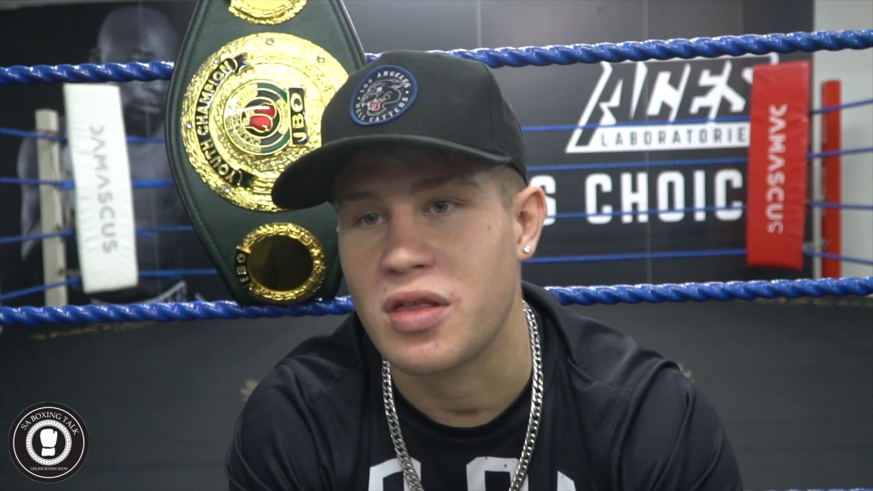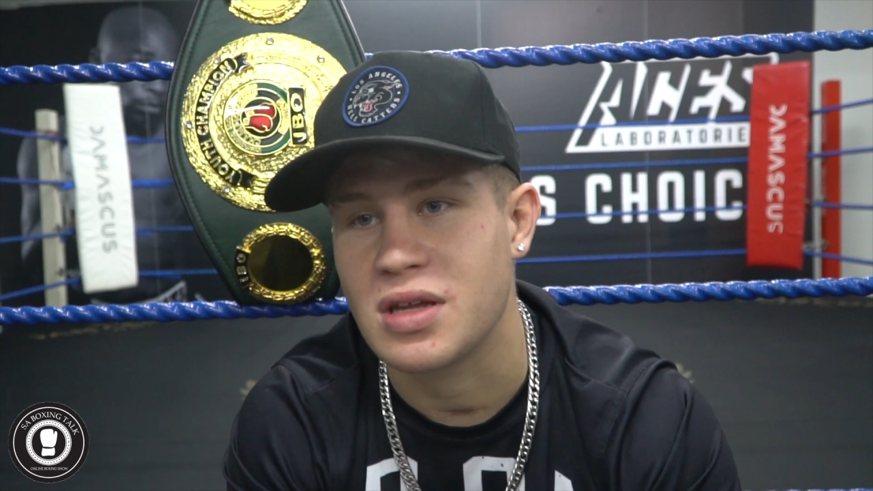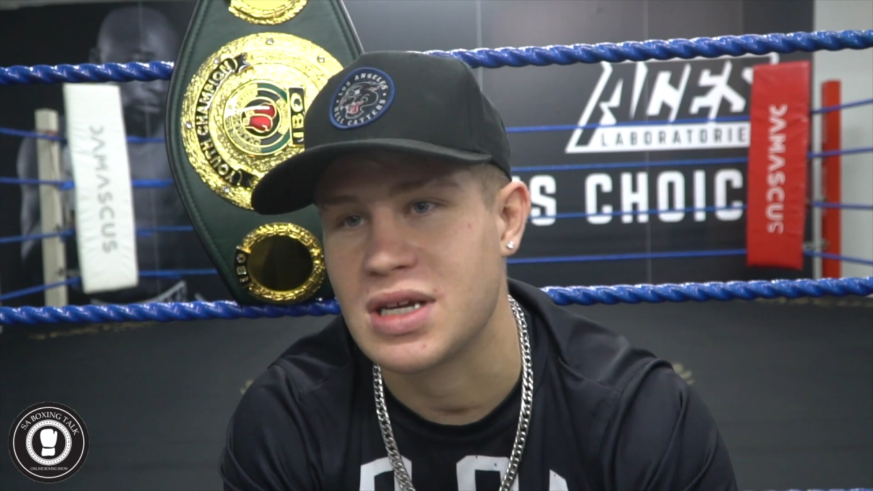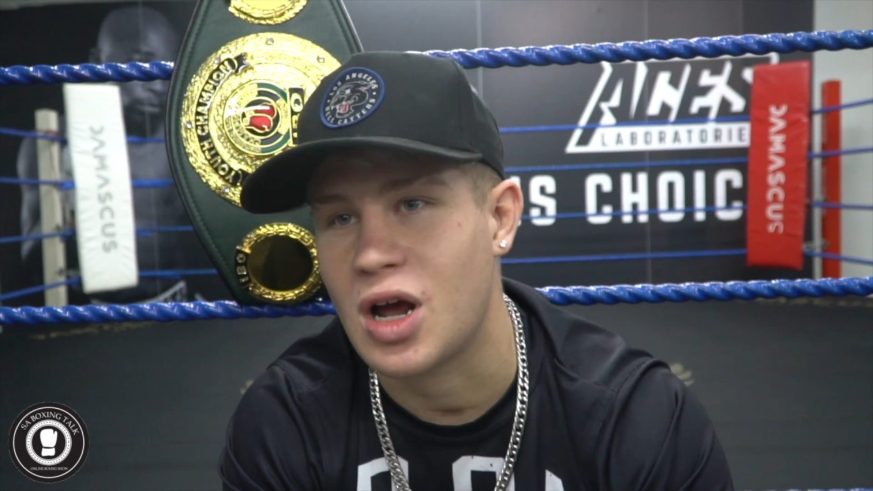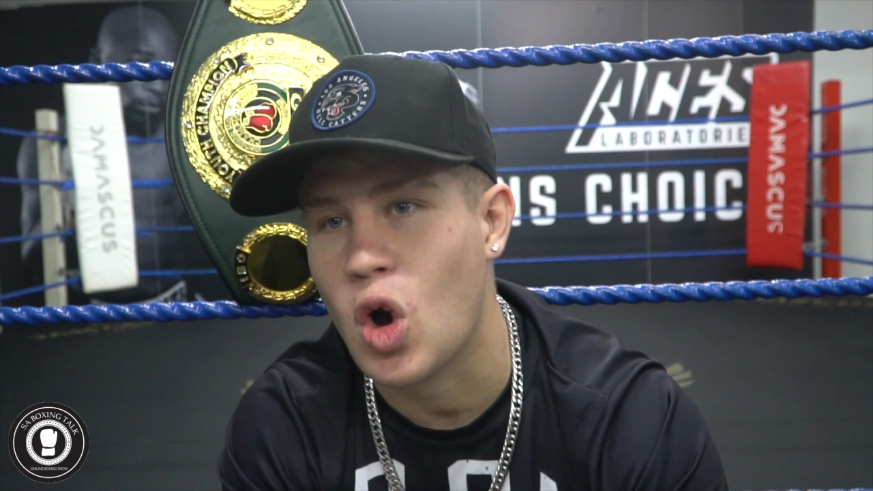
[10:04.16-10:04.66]

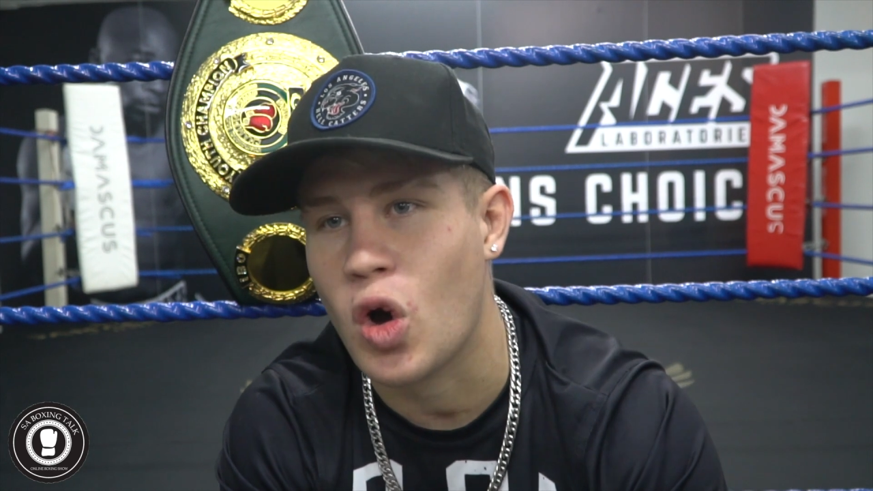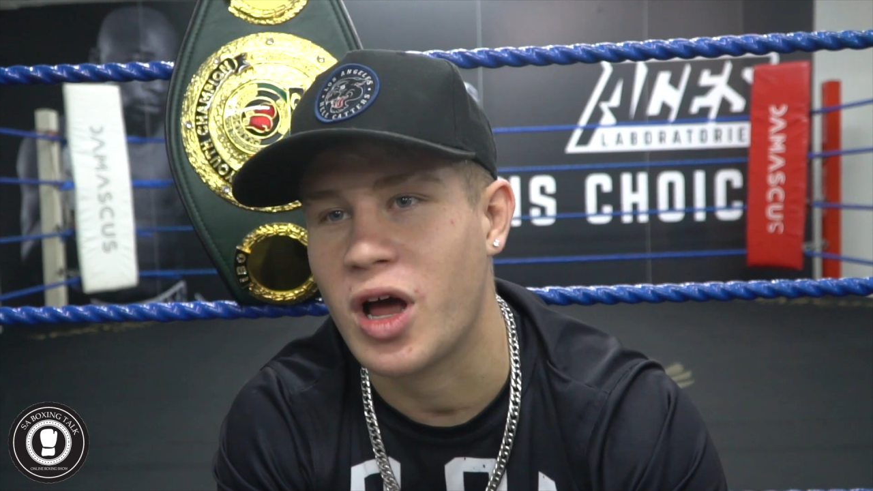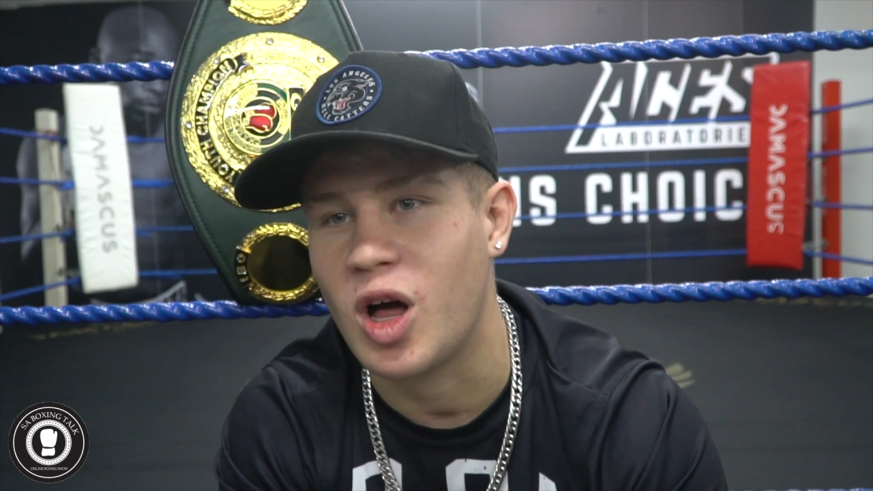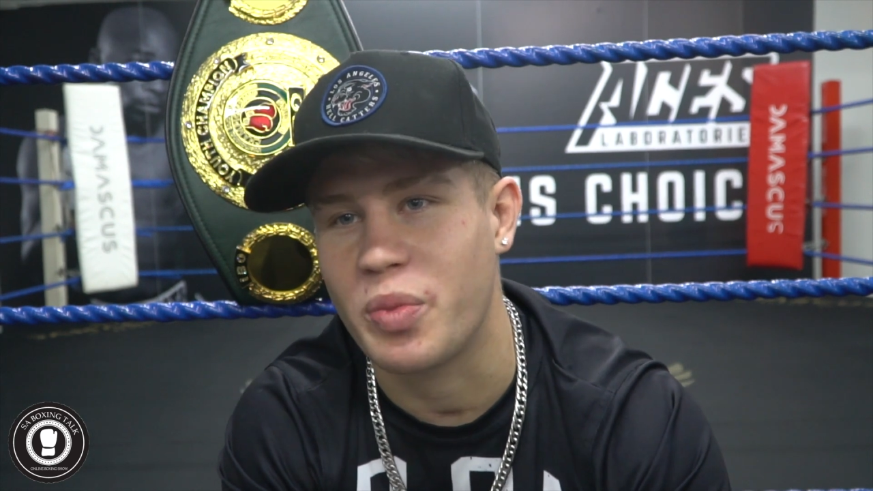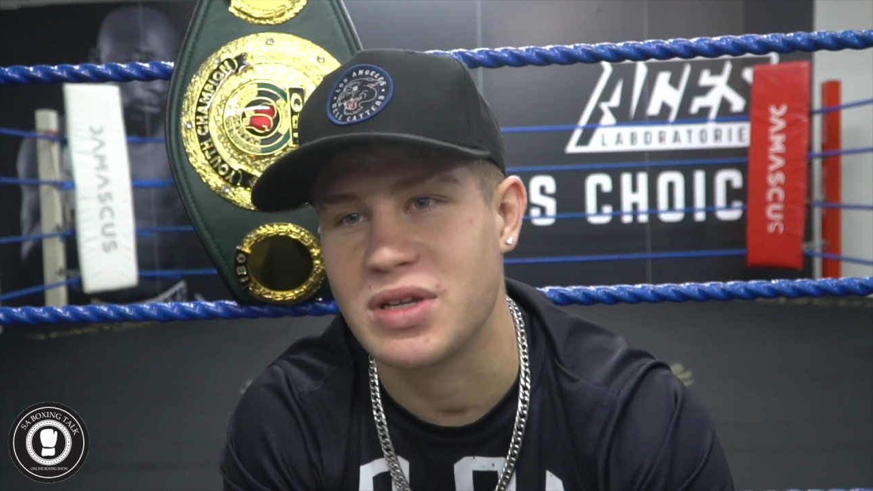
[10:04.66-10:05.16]
things that I can't
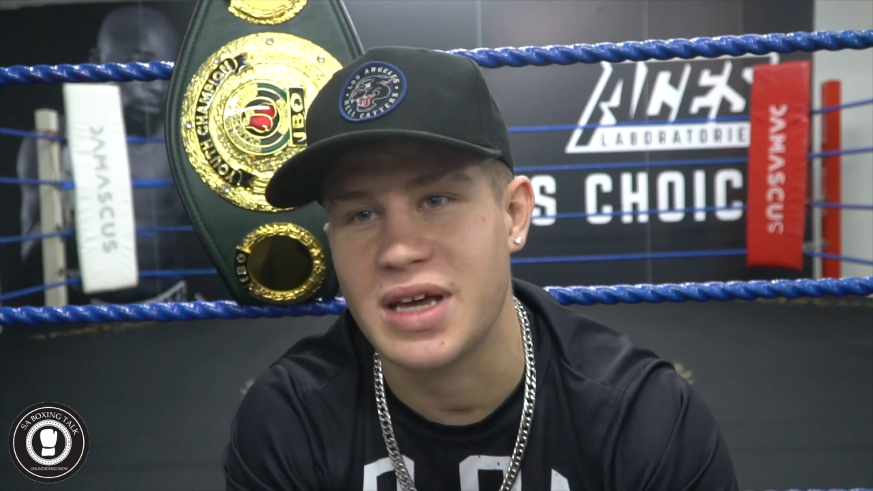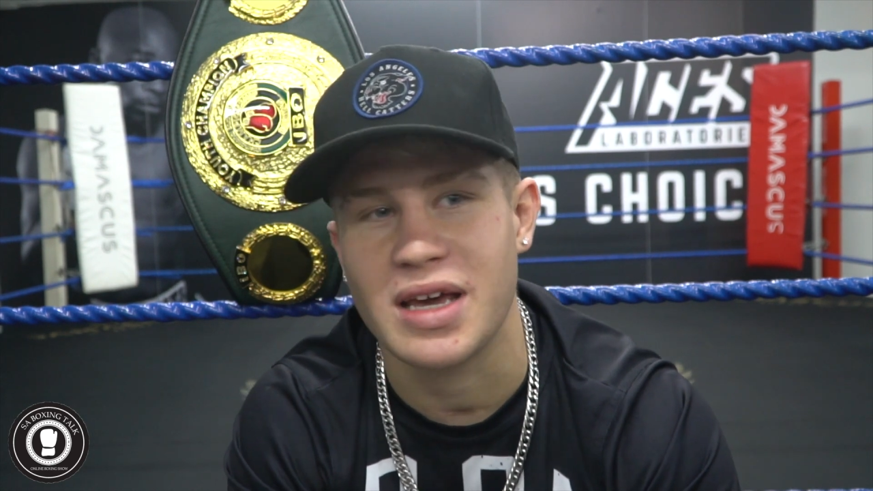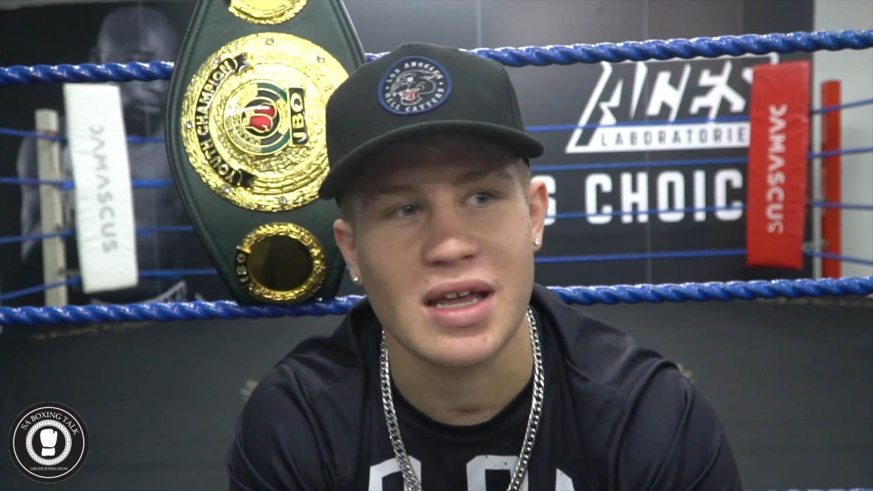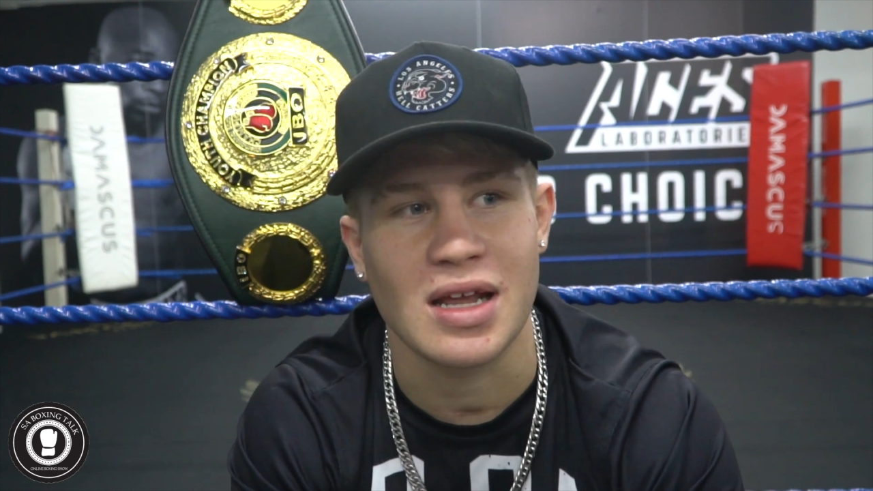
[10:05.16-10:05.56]
help but take